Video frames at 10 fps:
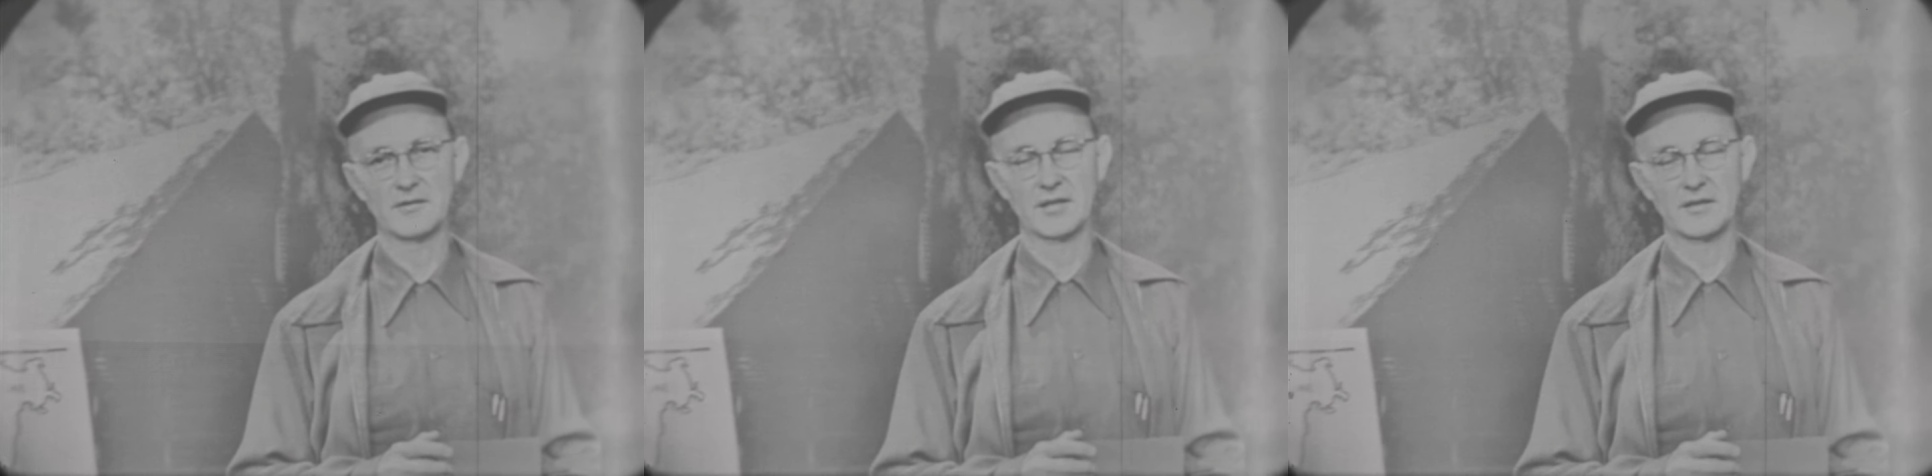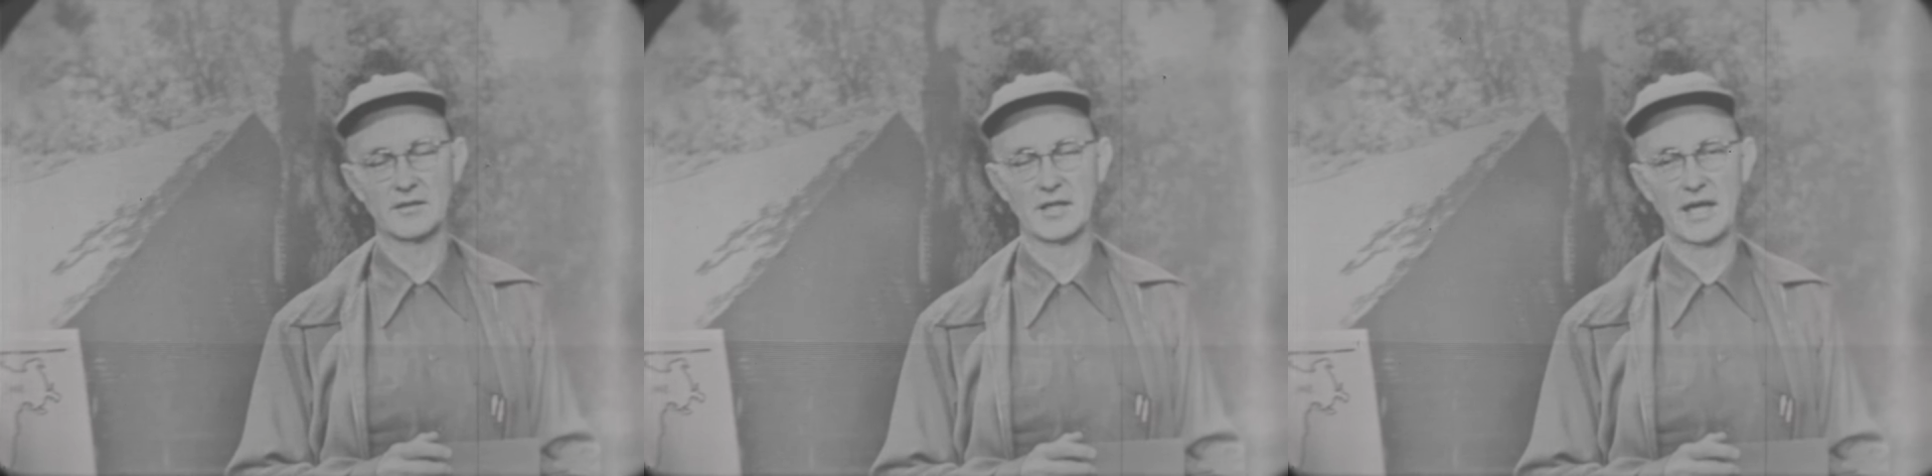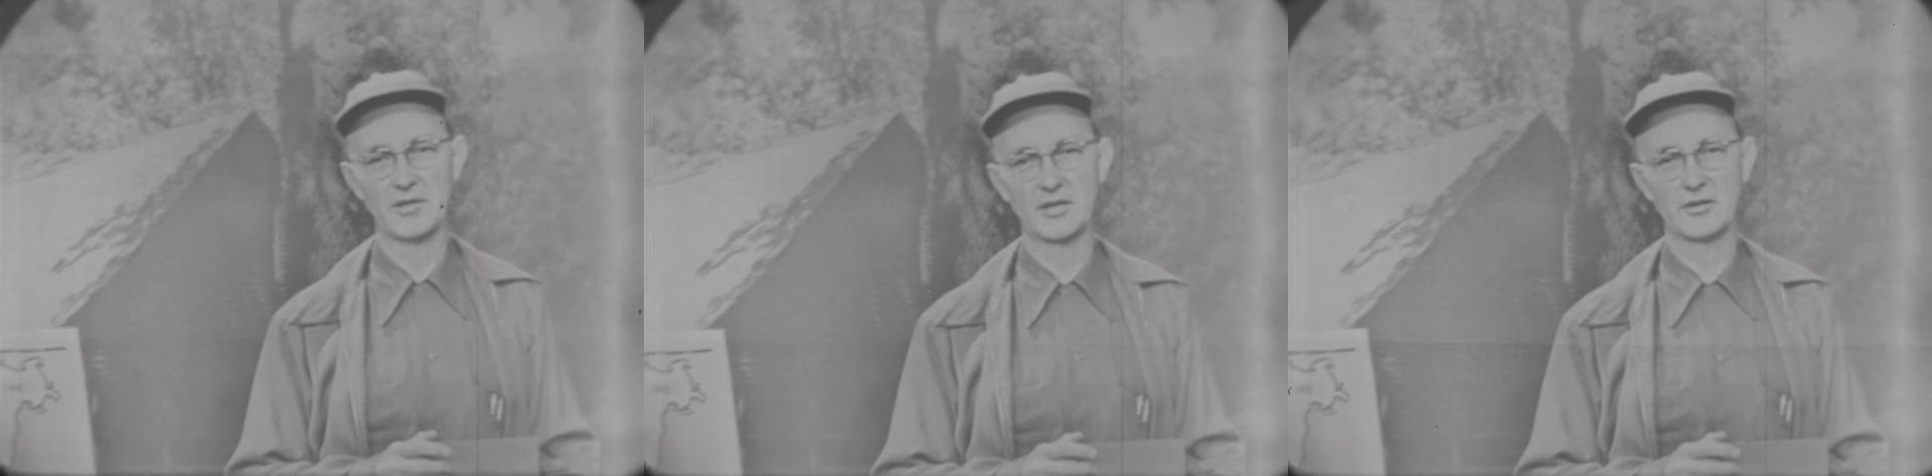that
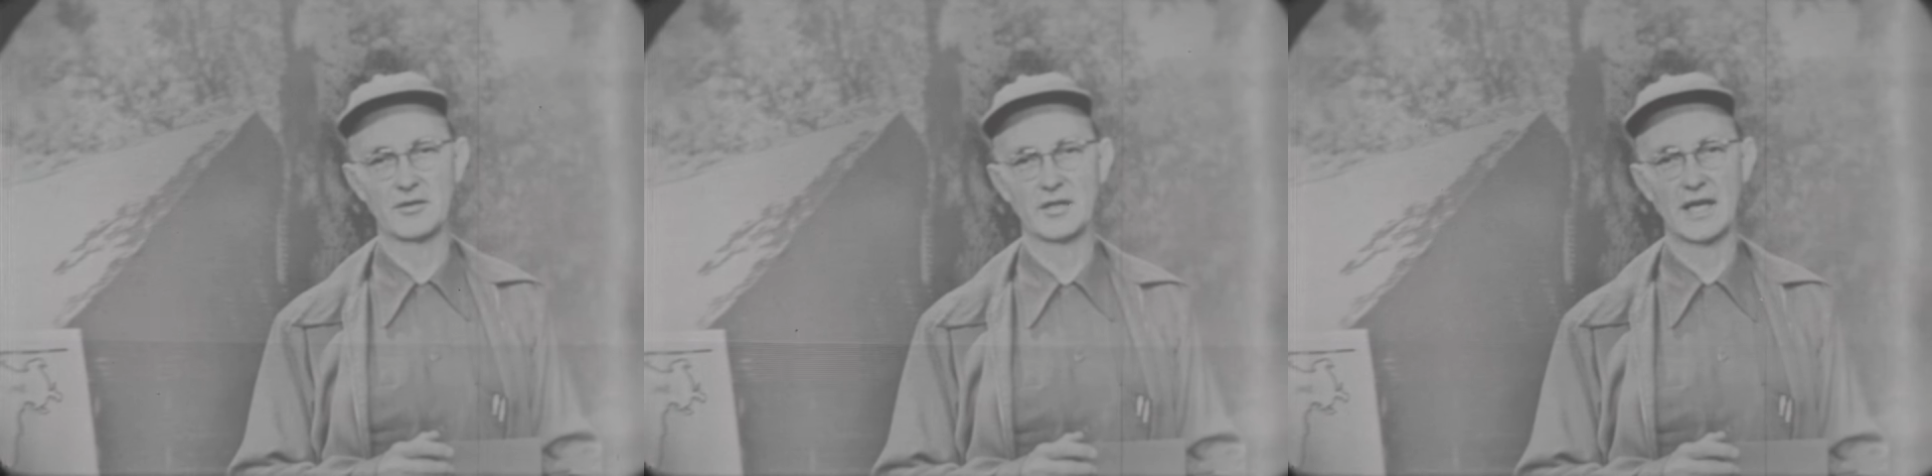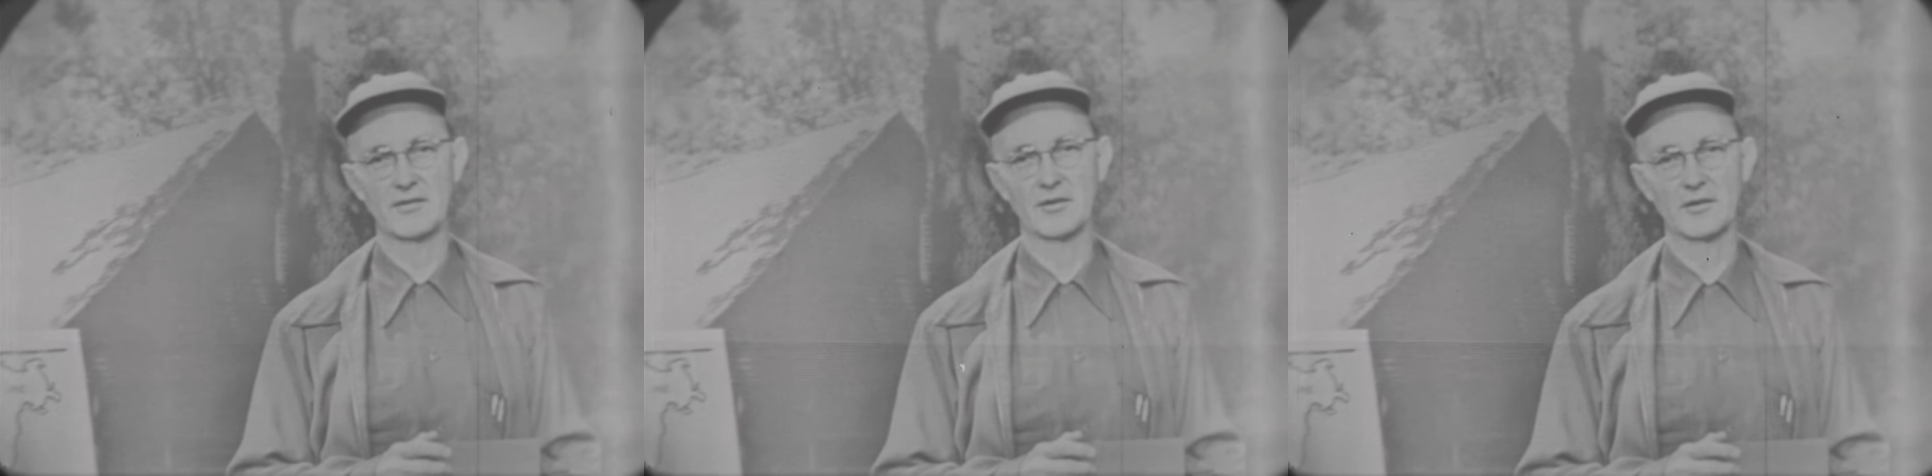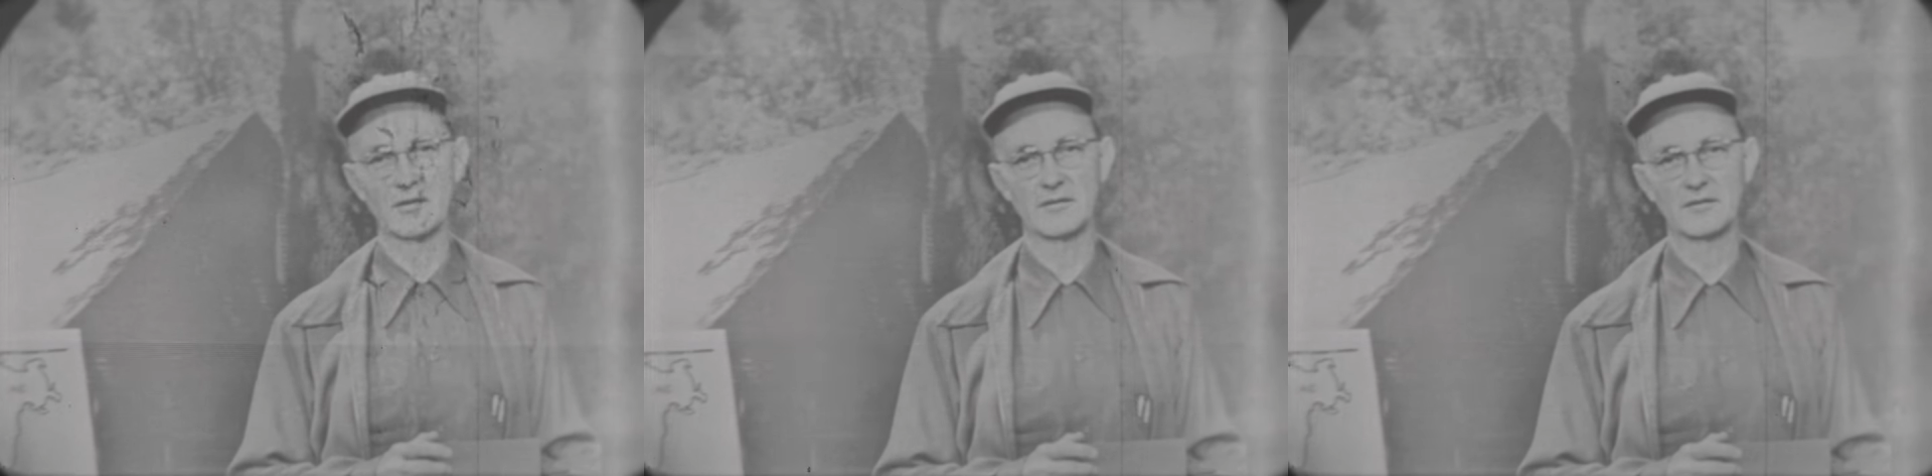Abbie couldn't have
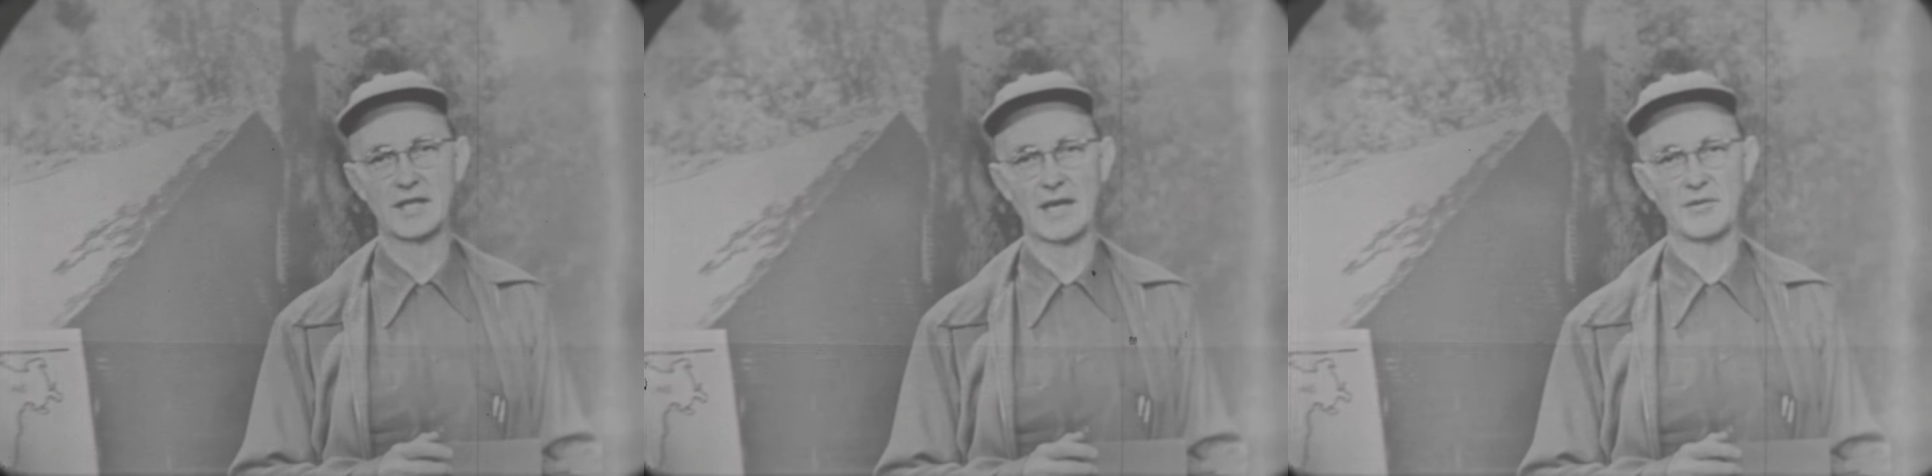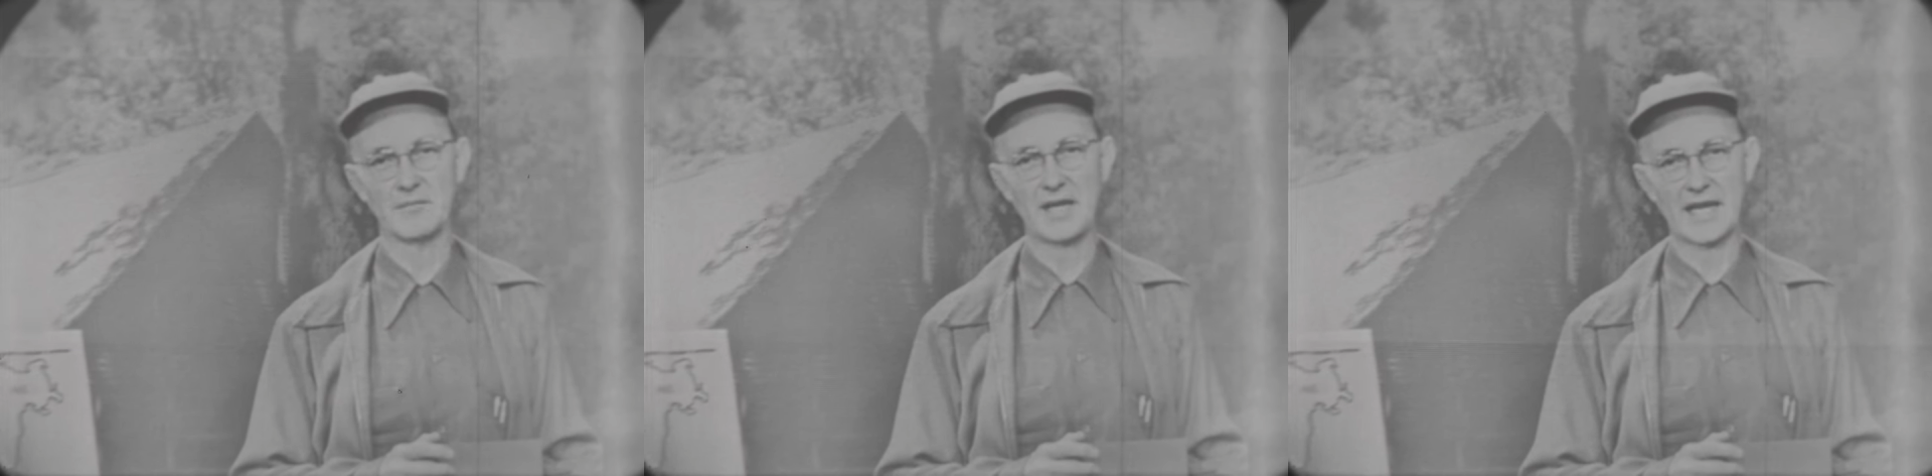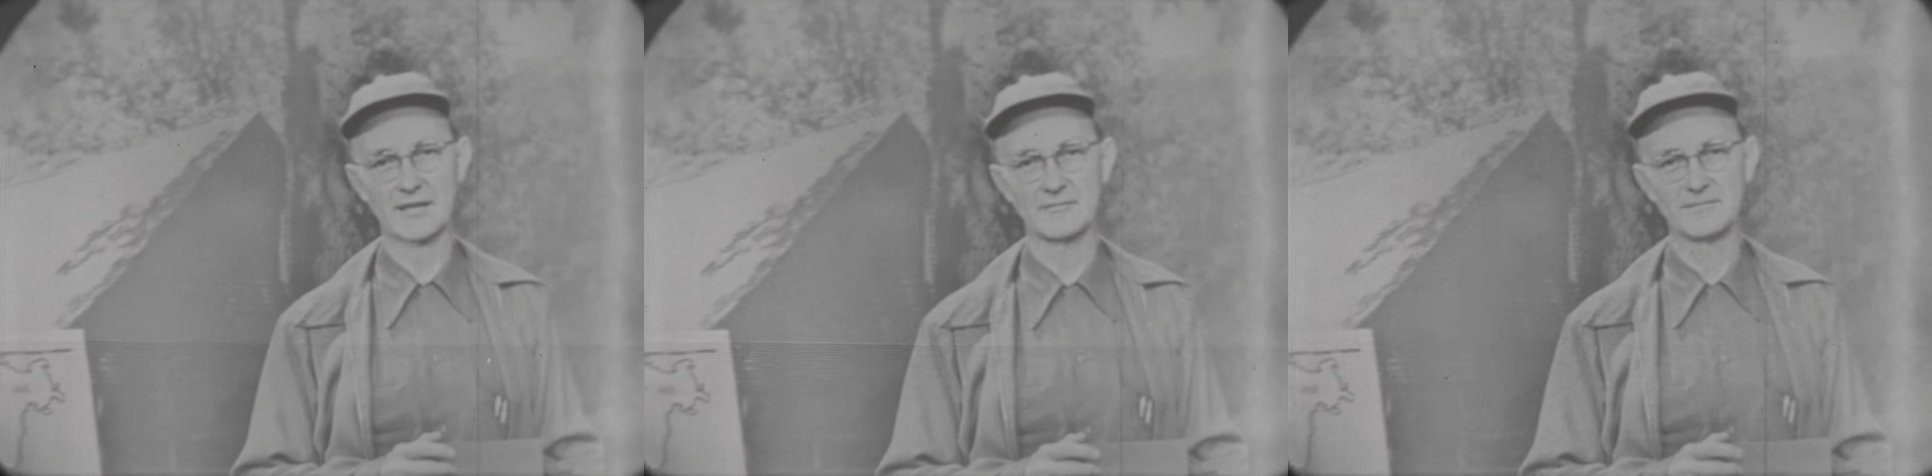her cabin back.